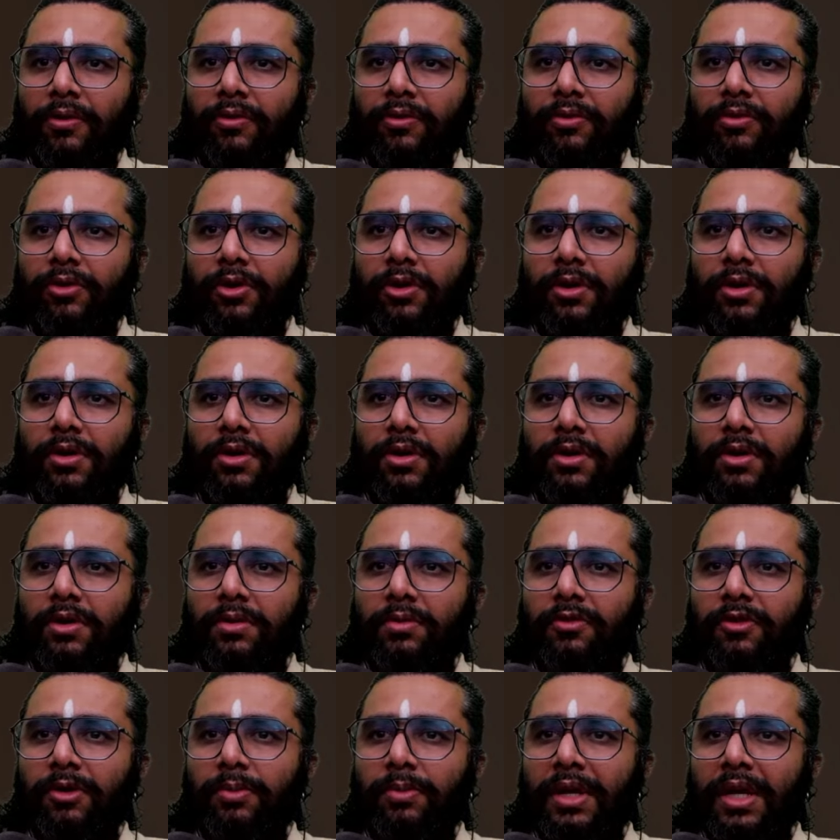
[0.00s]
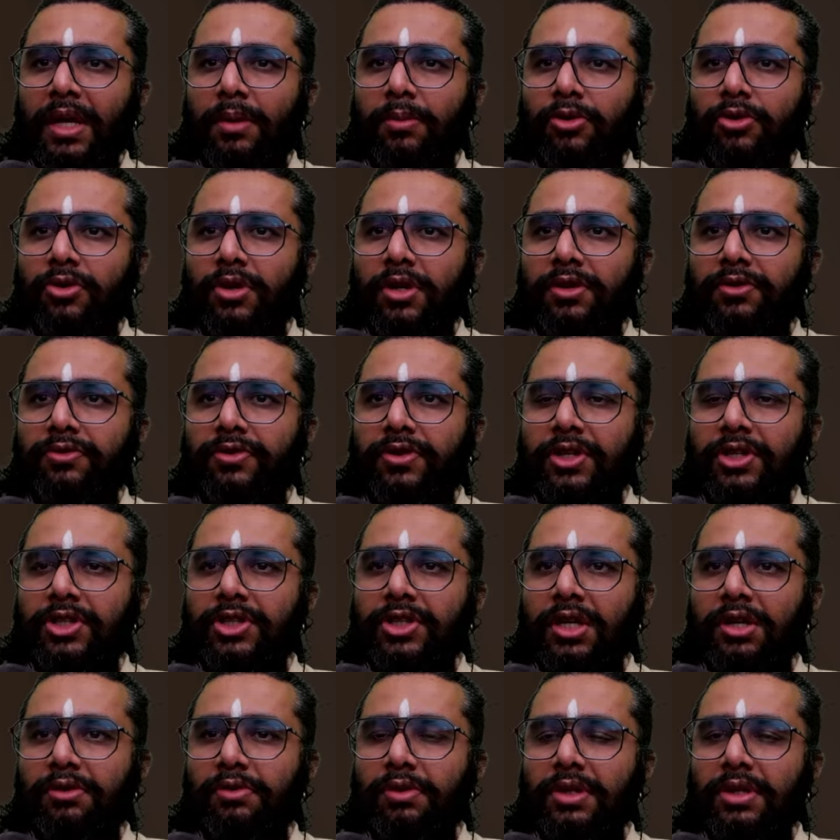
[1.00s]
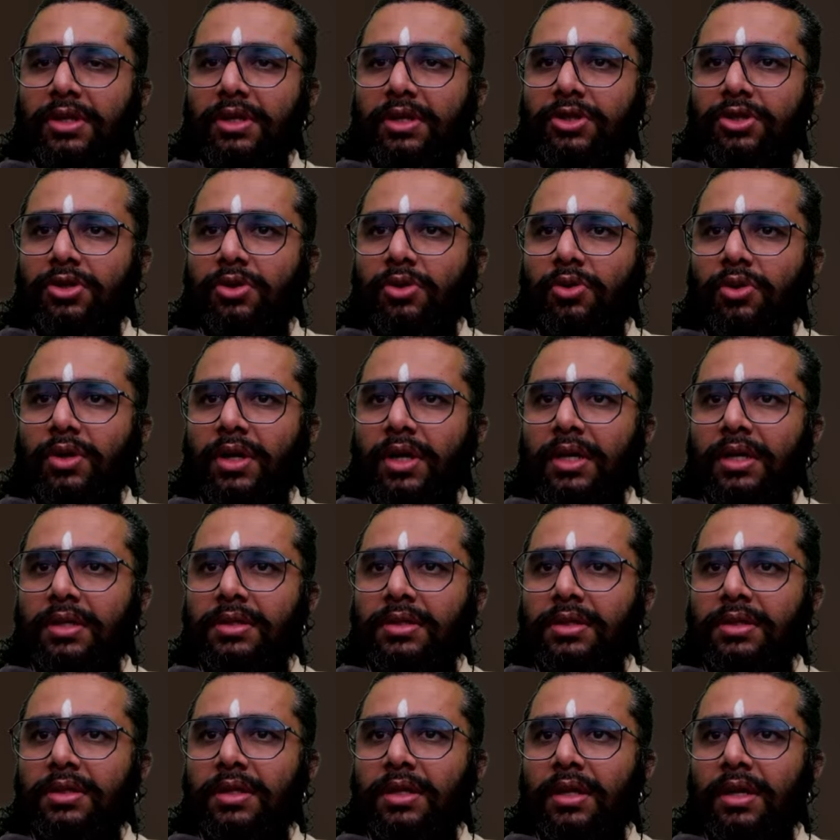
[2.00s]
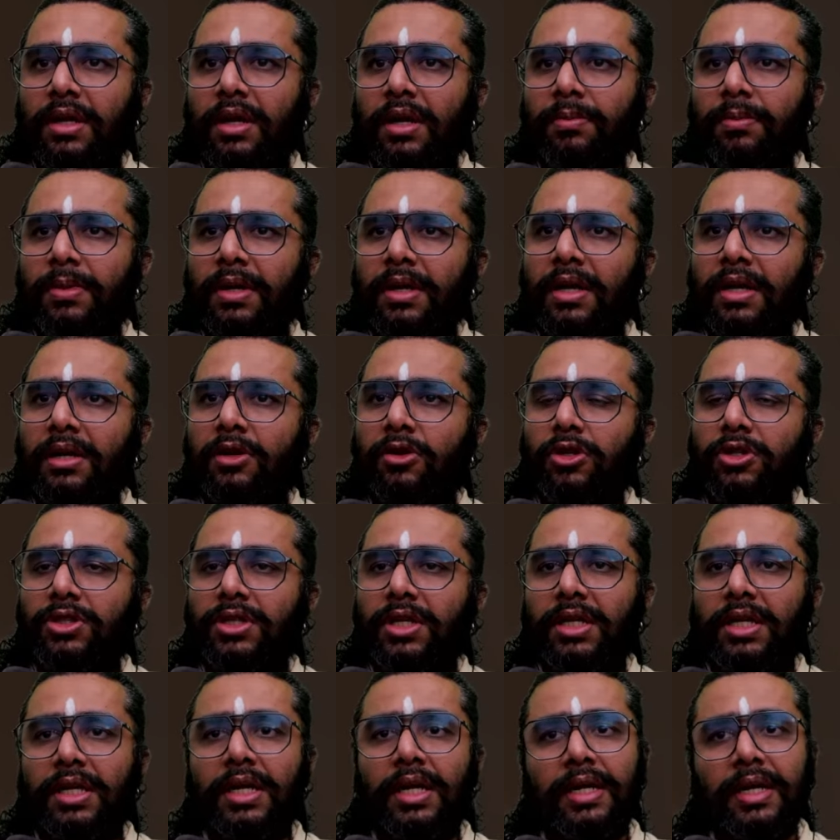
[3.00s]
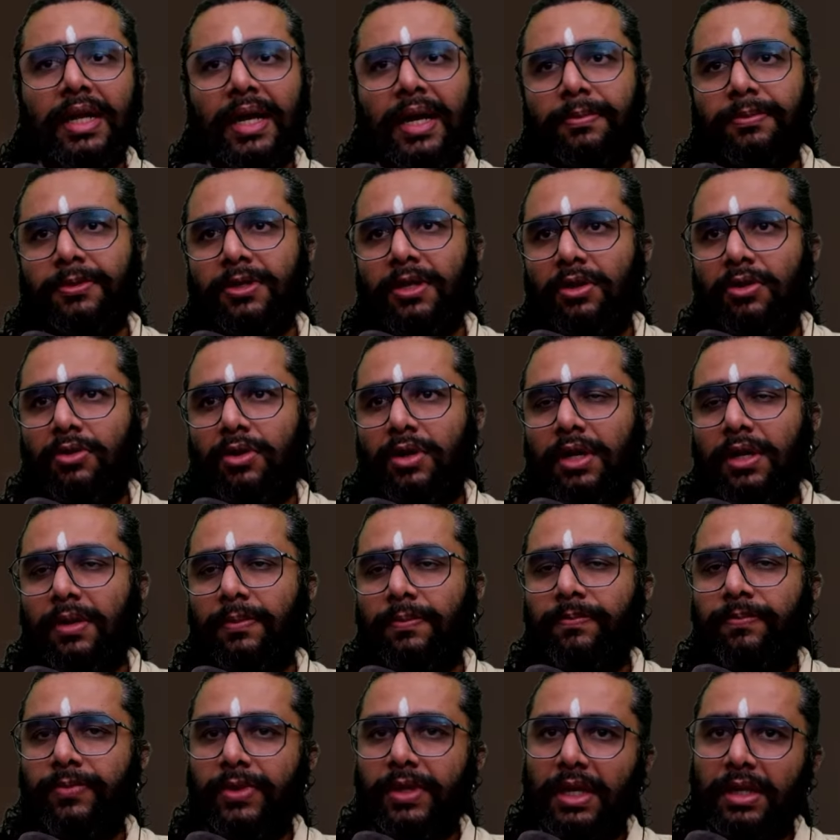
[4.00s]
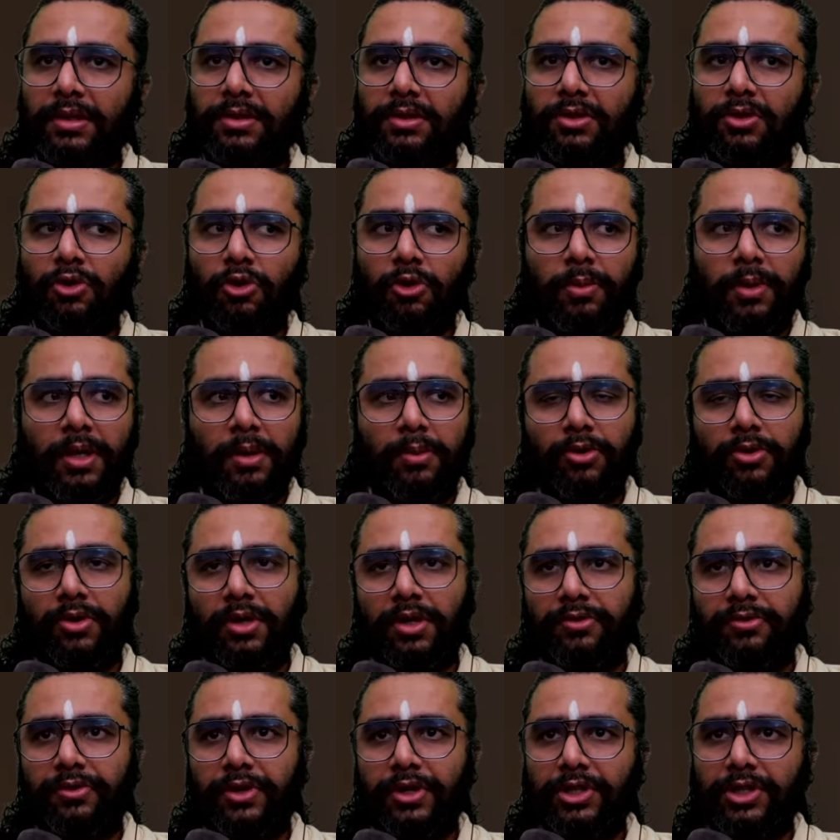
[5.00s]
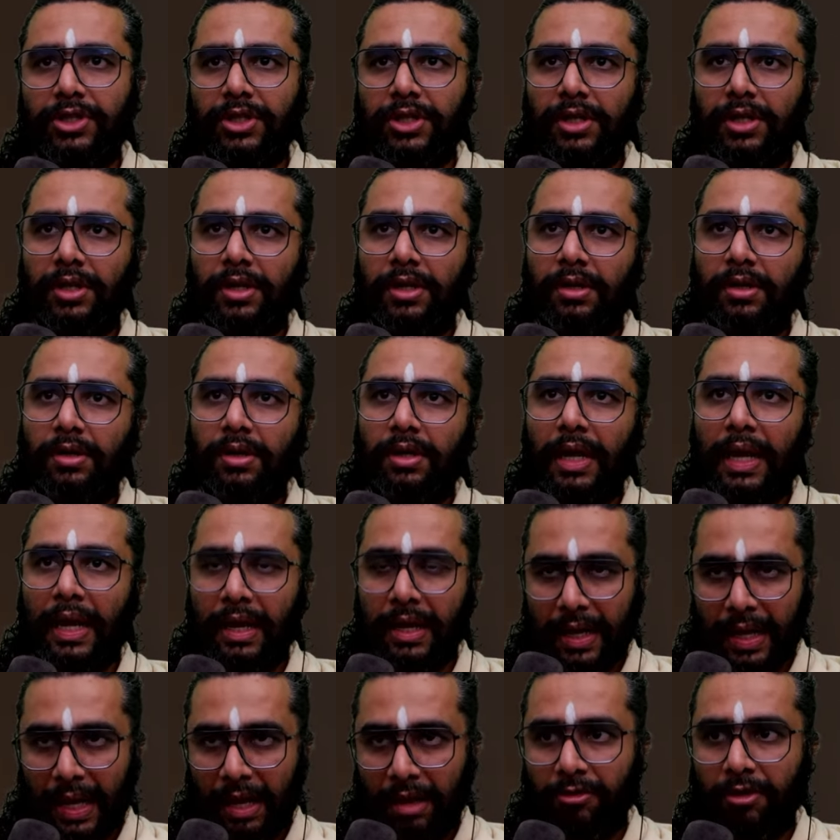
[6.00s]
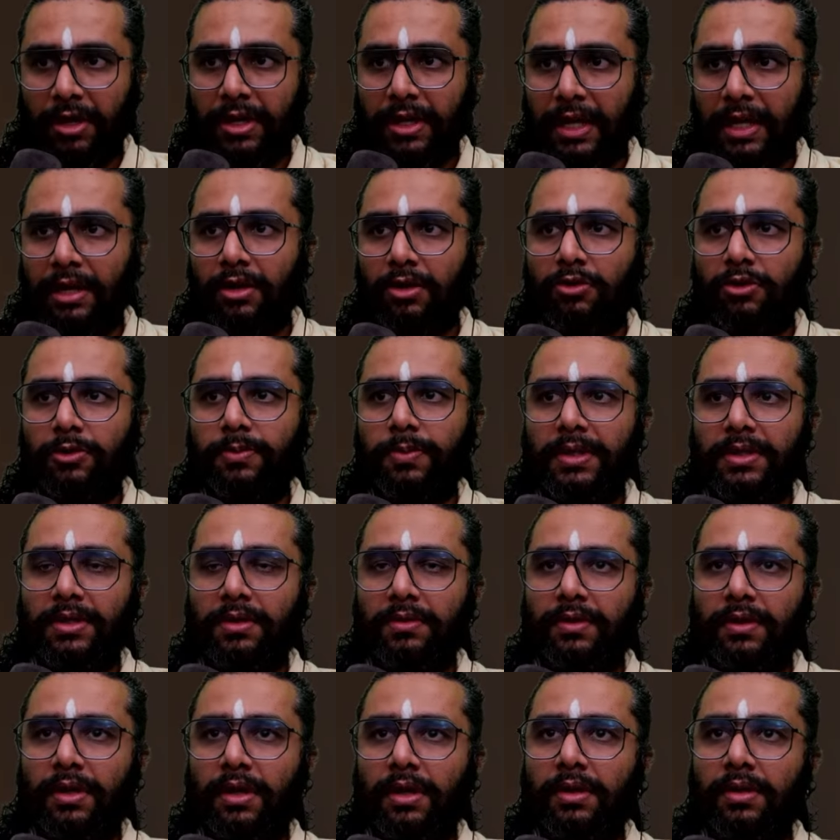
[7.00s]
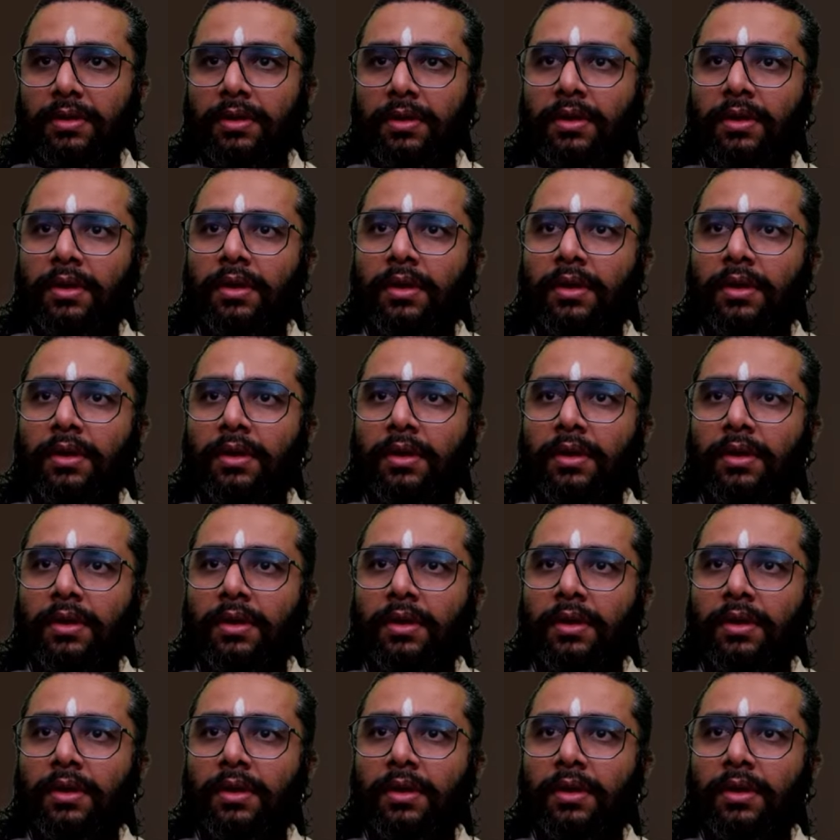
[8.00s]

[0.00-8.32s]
Would we be able to differentiate whether a shloka is Karma Kanda or Jnana Kanda? Absolutely. Yes, you'll be able to differentiate it. And I will tell you specifically.